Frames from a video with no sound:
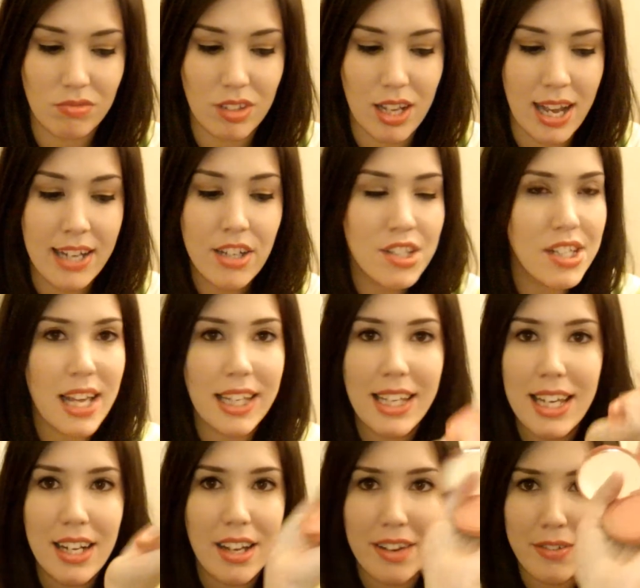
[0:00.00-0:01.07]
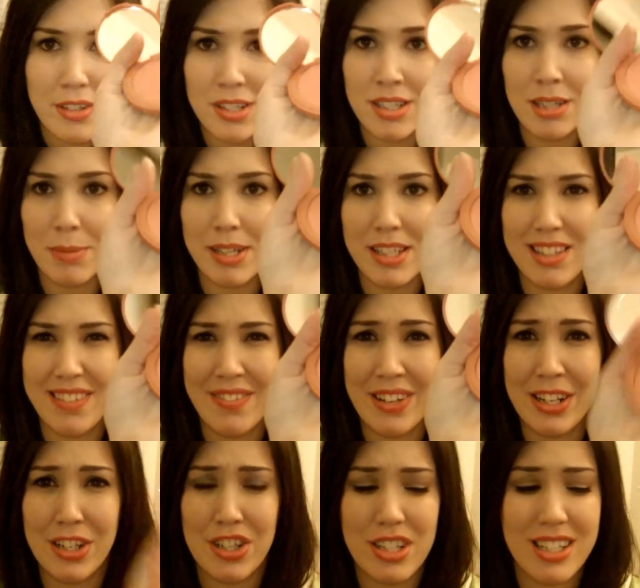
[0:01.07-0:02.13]
I just, I can't ever see myself
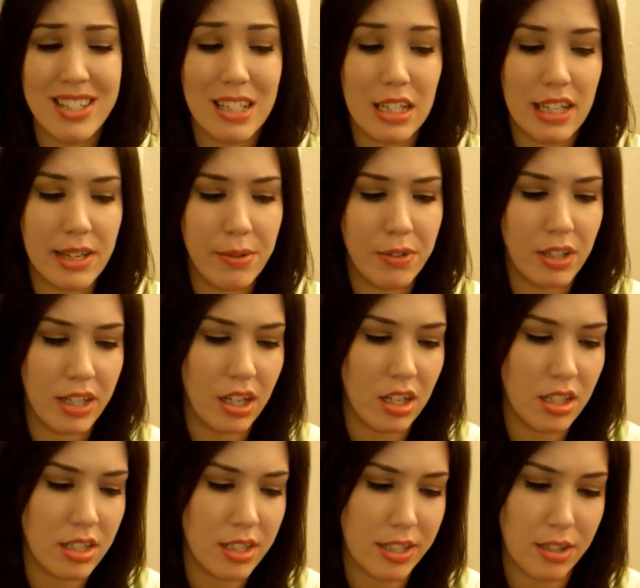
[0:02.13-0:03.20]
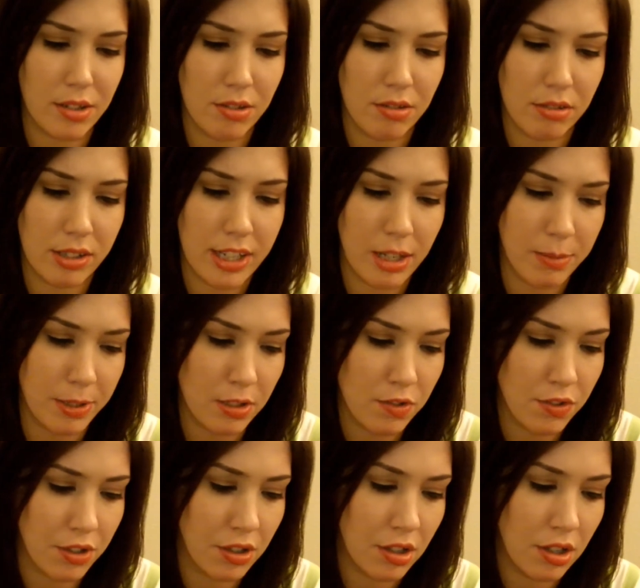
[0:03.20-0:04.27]
finishing this, and I really honestly don't care much
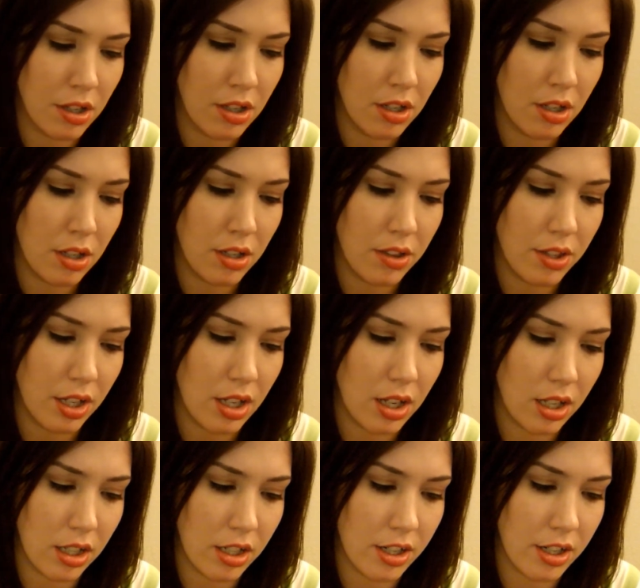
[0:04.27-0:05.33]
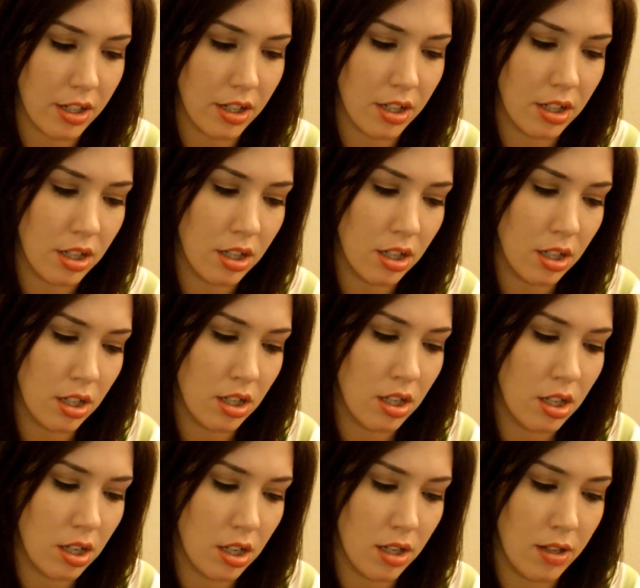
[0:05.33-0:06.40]
for the color
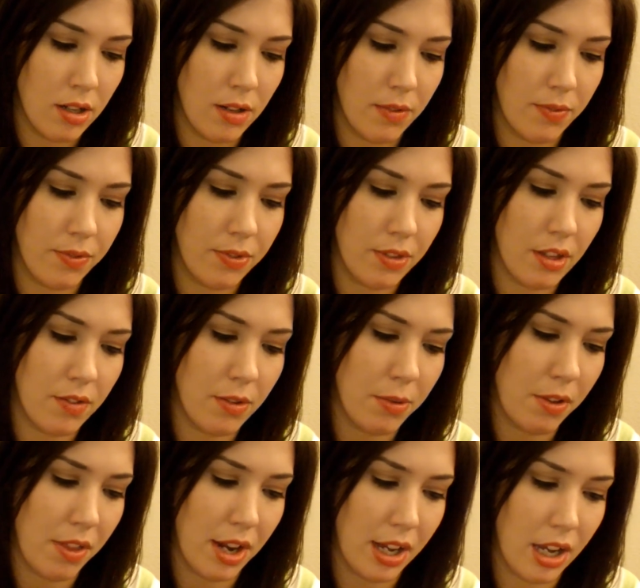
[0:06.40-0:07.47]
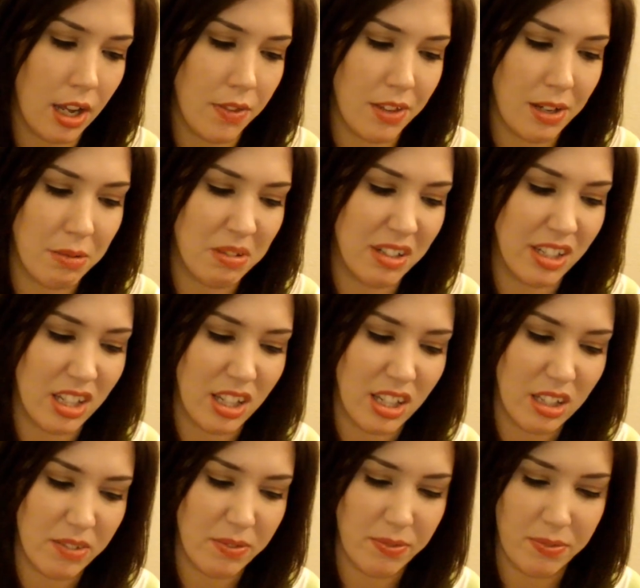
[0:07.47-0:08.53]
of the one that I got in that one
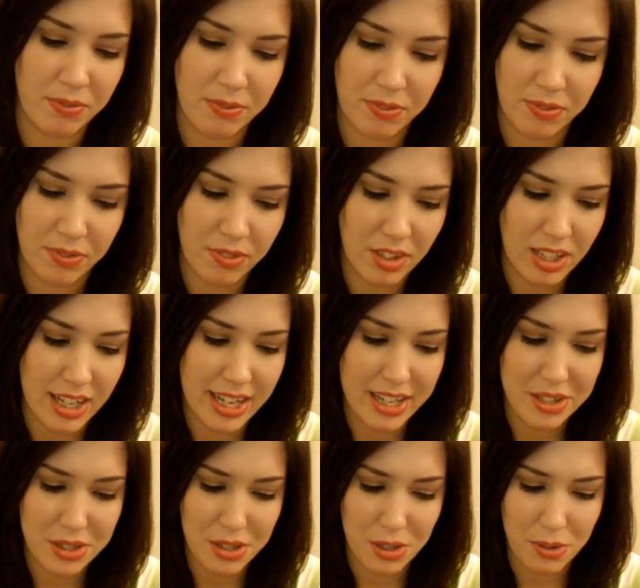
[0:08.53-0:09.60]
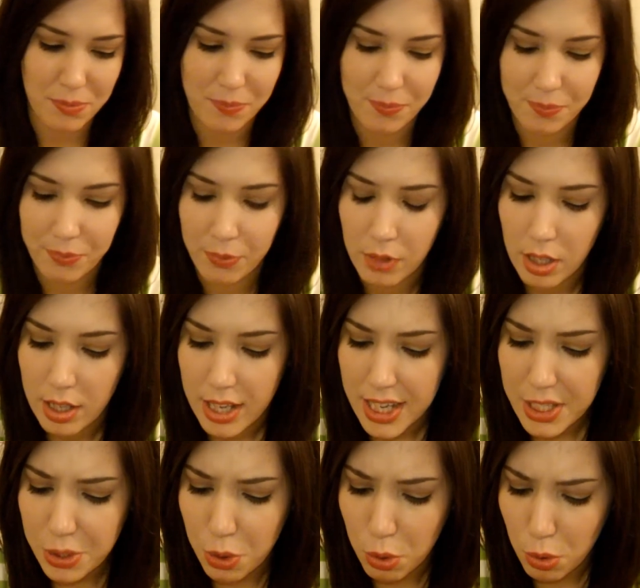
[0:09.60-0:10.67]
kit. It's
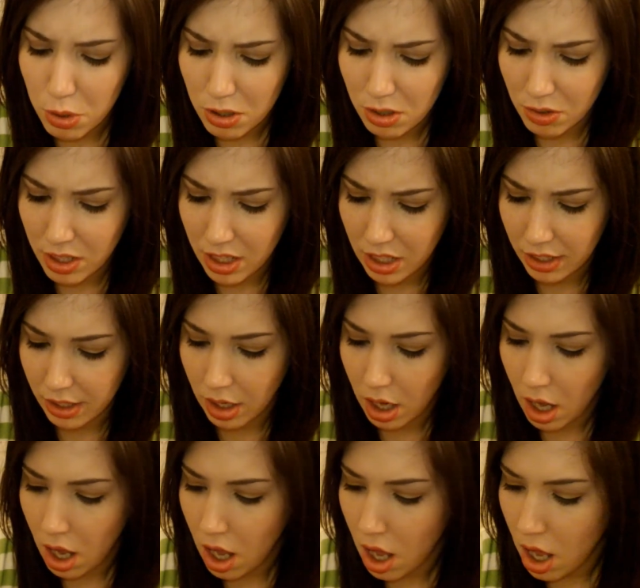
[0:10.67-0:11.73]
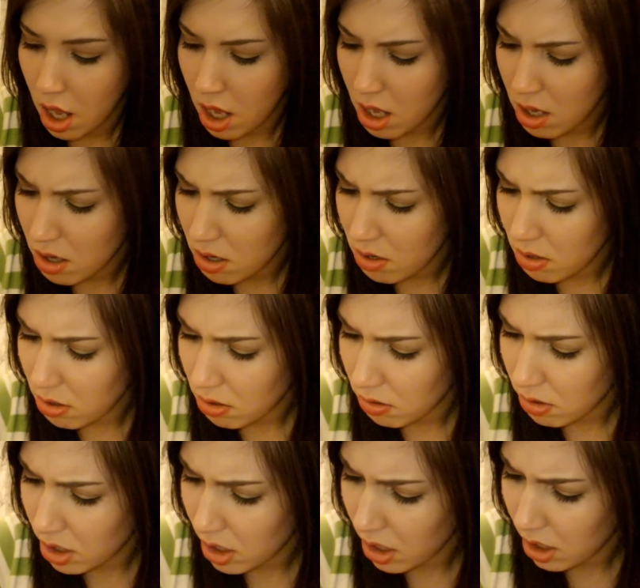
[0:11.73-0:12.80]
it's a coral color. Oh,
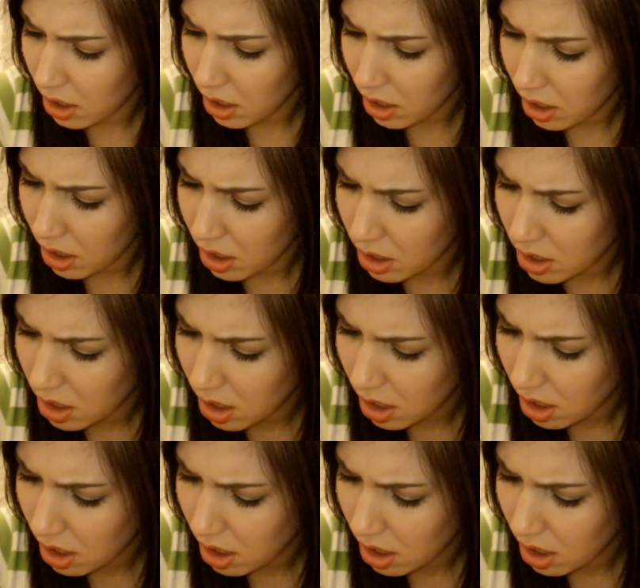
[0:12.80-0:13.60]
dang it.